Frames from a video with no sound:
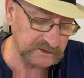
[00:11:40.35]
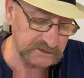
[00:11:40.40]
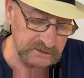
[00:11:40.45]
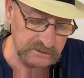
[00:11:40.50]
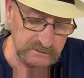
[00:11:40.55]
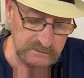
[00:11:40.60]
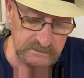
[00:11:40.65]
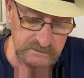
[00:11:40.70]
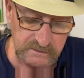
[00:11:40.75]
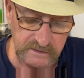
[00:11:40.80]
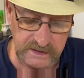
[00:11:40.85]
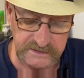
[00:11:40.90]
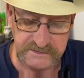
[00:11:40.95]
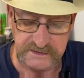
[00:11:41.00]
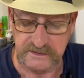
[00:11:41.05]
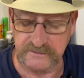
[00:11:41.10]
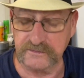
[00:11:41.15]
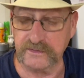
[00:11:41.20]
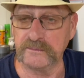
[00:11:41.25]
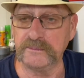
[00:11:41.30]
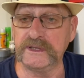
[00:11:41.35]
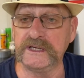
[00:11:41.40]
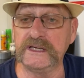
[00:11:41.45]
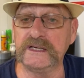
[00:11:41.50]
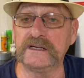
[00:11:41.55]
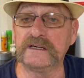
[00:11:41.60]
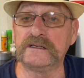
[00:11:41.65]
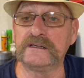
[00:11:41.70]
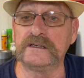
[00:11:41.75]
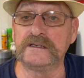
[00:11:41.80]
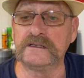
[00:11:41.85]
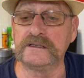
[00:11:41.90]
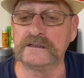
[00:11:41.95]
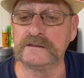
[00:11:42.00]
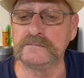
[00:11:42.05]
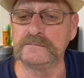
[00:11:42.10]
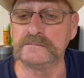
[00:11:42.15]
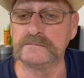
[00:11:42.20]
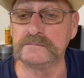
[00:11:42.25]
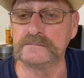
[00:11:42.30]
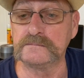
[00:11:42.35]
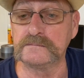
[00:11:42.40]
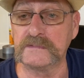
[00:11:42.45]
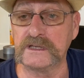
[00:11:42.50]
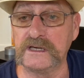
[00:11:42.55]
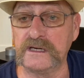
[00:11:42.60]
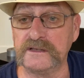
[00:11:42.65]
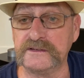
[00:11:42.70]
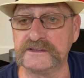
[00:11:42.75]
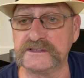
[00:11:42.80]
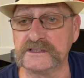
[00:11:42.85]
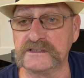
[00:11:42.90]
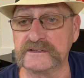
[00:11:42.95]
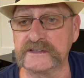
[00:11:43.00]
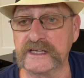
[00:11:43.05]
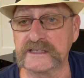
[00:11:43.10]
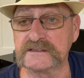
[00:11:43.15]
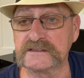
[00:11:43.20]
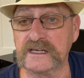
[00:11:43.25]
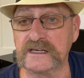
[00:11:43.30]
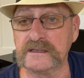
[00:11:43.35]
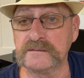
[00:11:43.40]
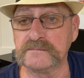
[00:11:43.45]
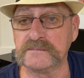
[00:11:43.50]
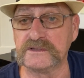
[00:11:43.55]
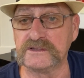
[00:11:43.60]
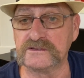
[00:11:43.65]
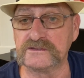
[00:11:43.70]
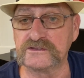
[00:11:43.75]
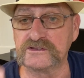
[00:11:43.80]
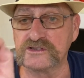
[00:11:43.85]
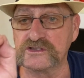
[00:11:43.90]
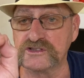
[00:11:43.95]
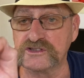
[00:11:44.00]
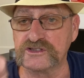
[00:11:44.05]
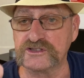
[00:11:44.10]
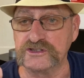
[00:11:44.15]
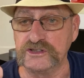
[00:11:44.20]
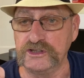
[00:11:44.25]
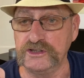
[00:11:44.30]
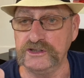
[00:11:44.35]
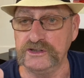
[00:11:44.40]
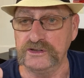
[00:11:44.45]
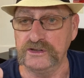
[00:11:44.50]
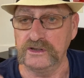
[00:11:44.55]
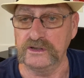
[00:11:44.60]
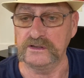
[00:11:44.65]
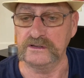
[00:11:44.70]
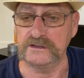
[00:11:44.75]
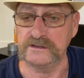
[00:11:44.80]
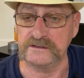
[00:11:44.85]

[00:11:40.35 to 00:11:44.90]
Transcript: So that's it for me. Until next time. See ya.